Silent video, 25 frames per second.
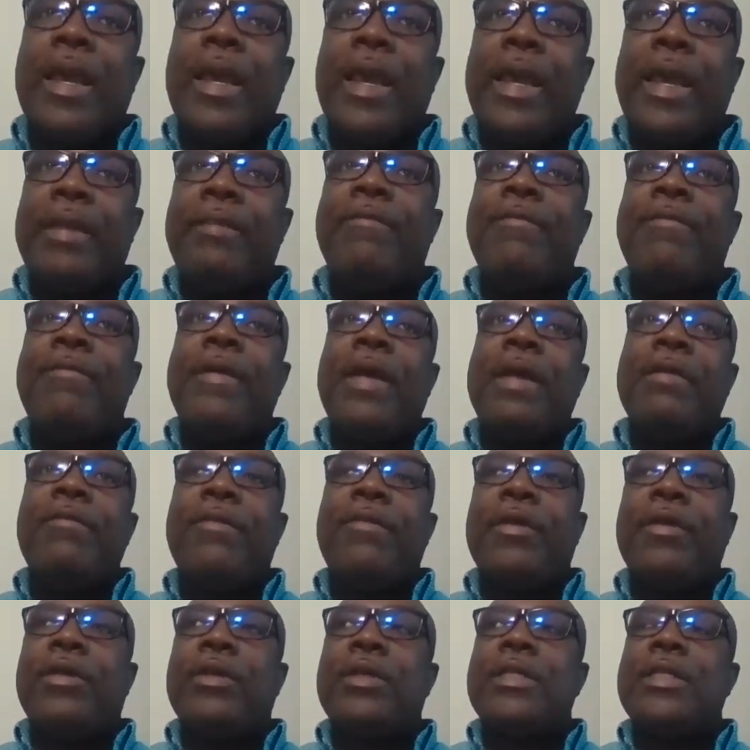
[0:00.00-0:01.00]
and fun
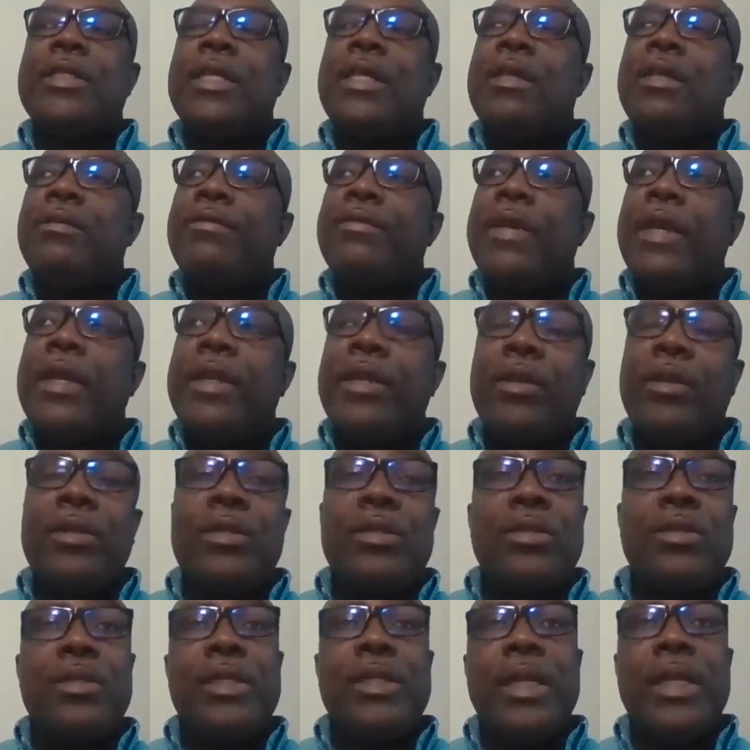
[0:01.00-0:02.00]
for yourself and your
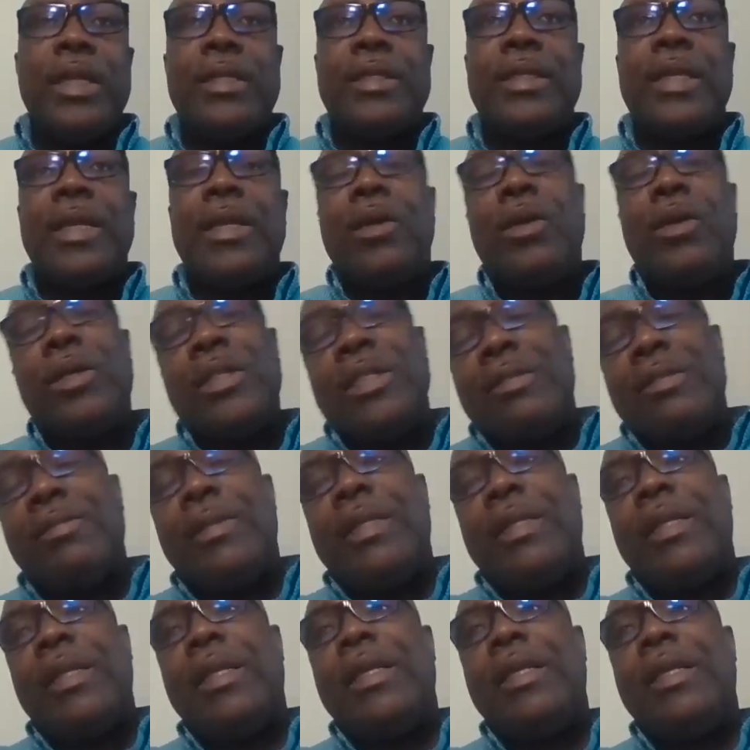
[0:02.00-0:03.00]
student, and
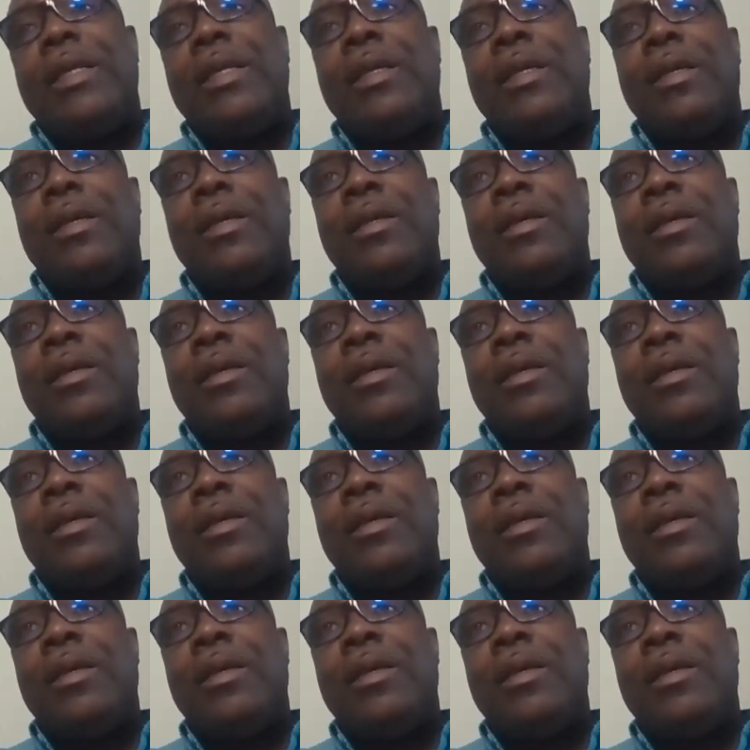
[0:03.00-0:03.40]
ultimately